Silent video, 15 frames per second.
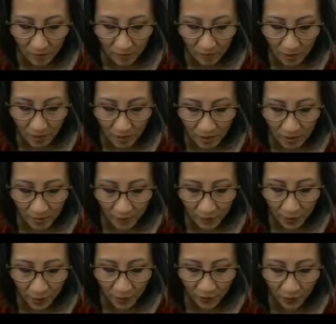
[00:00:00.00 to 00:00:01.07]
Not
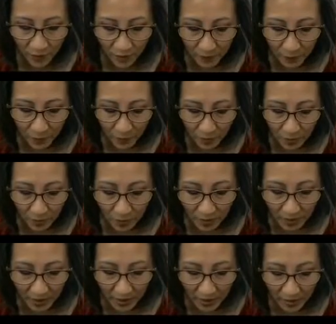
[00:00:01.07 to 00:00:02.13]
perfect, but we'll do it
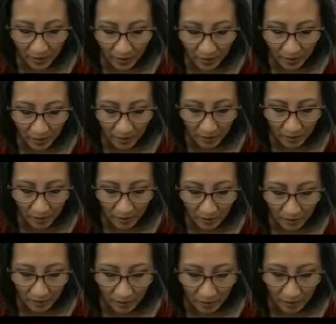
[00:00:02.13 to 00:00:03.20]
again
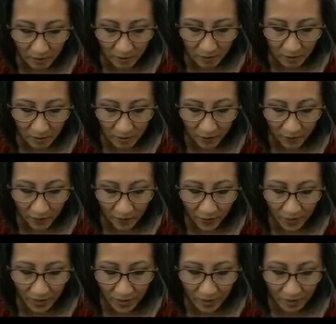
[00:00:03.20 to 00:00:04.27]
and see how far we
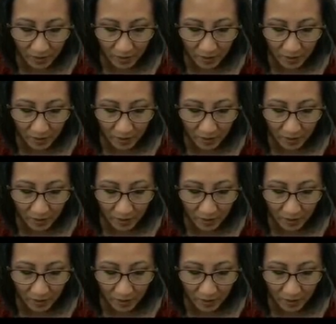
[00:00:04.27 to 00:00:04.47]
get.